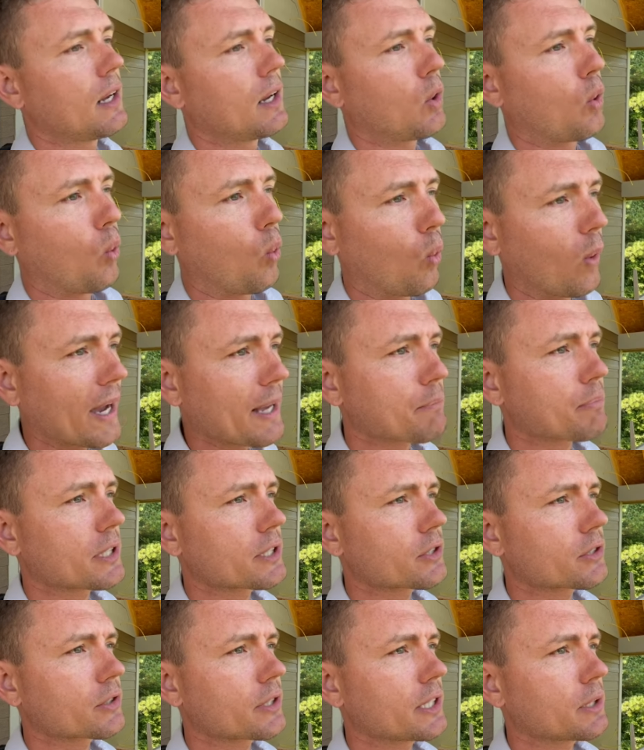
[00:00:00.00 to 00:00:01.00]
wet
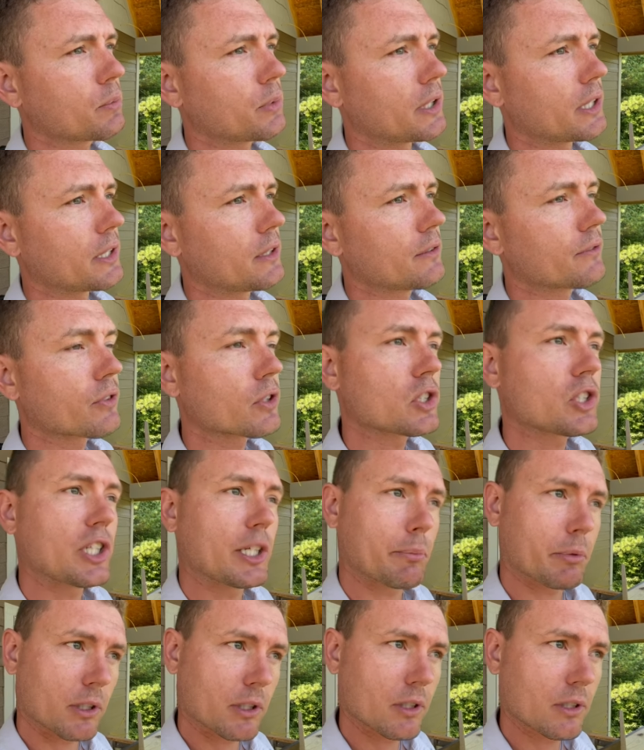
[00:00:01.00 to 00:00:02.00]
pressure-treated wood for
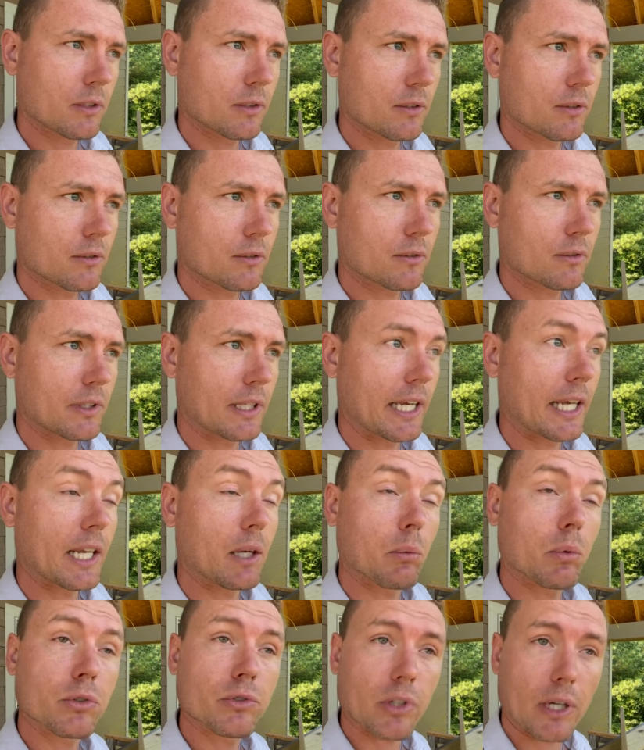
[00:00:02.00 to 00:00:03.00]
cheaper, and it
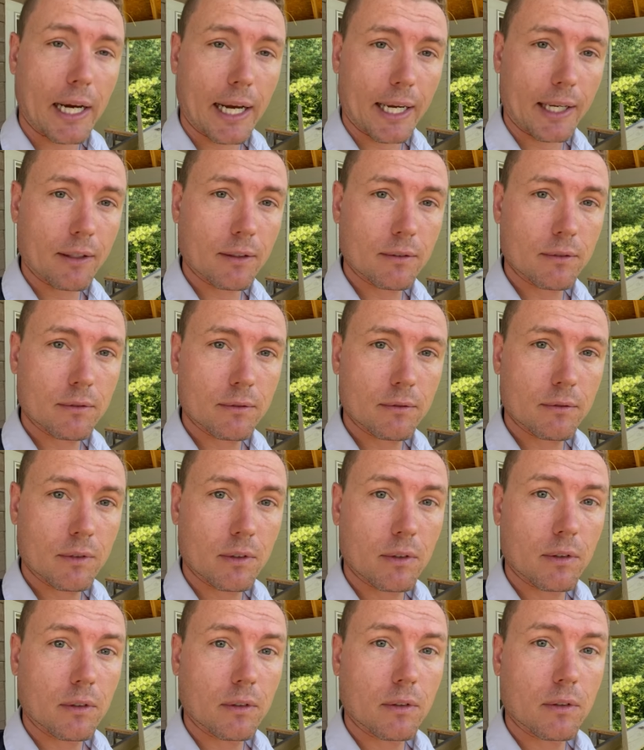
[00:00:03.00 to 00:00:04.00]
will dry. And
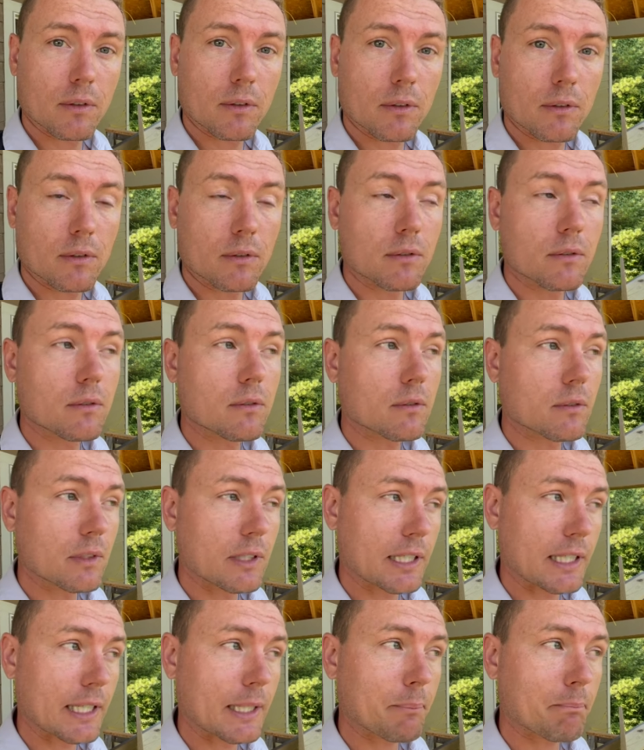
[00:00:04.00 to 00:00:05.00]
may look like crap
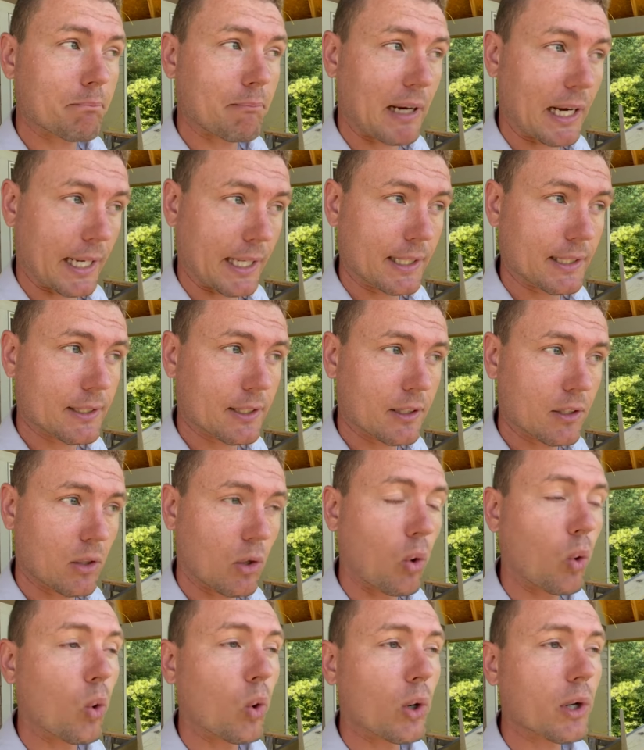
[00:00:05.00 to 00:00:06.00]
later. It might.
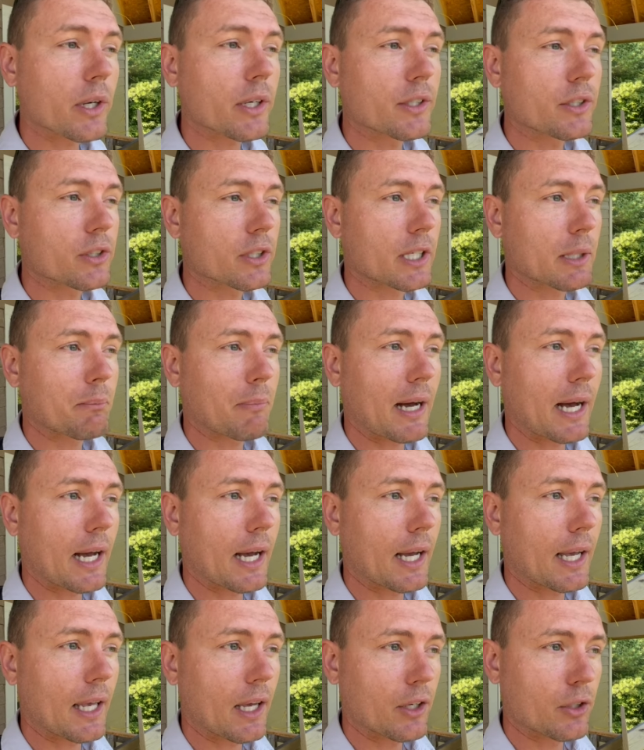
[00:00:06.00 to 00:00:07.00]
Or you can
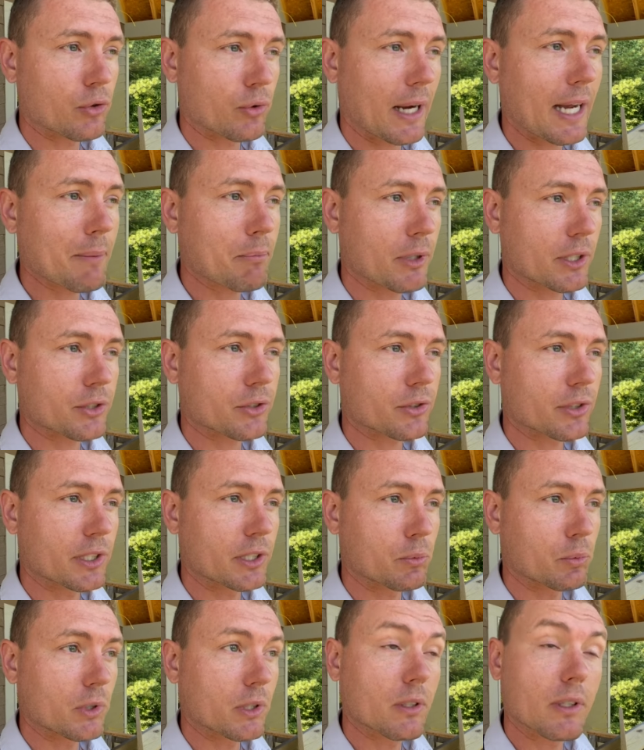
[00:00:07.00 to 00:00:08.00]
buy dry
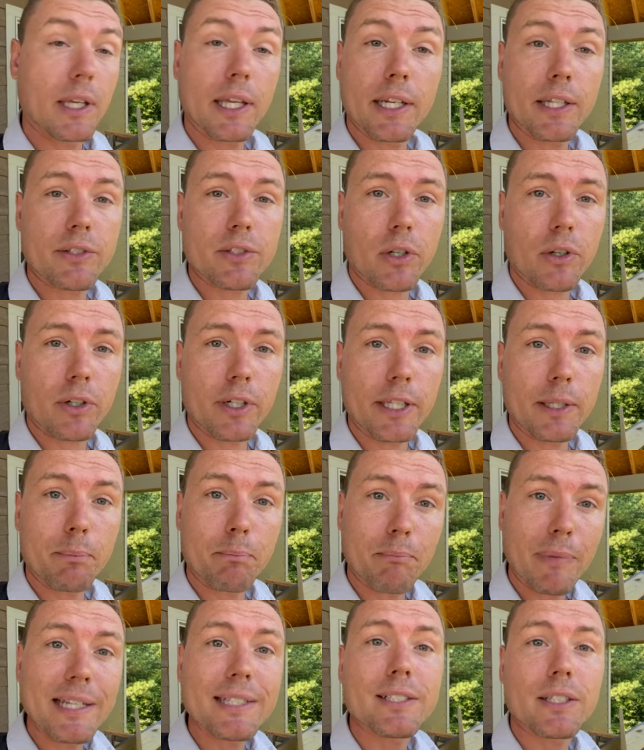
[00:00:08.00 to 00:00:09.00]
pressure-treated wood, and it's already
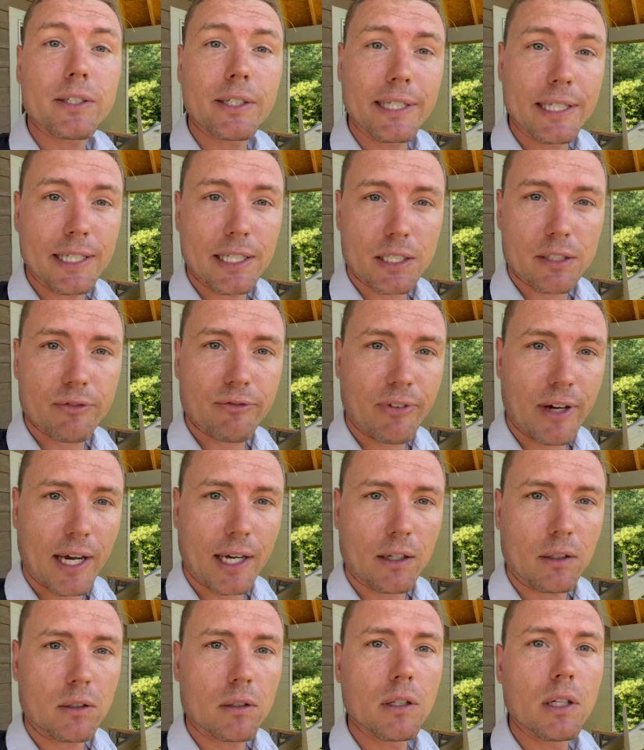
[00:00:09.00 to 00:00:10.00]
basically in its
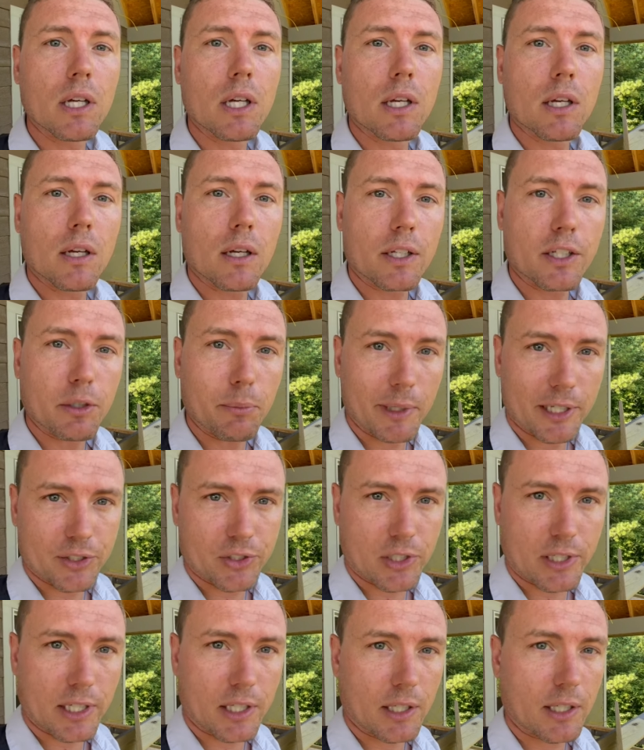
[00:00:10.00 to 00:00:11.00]
final
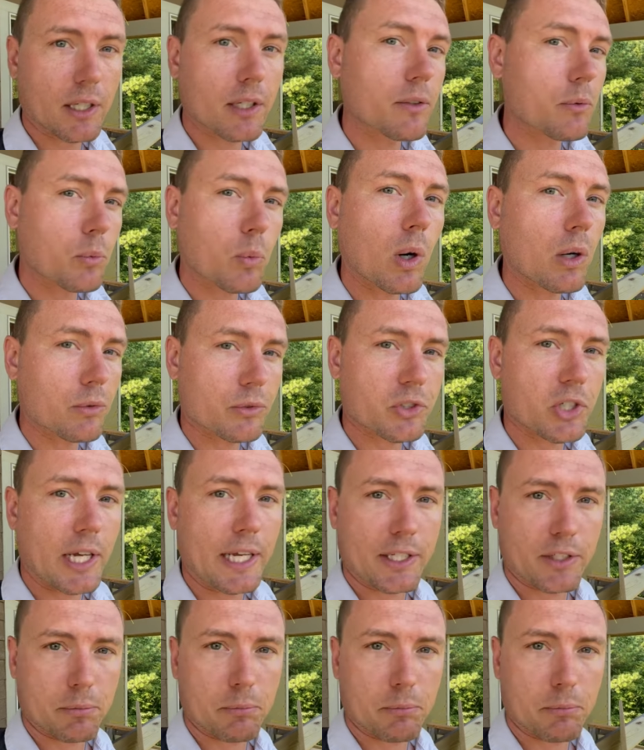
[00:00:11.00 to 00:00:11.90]
dimension. It, it won't change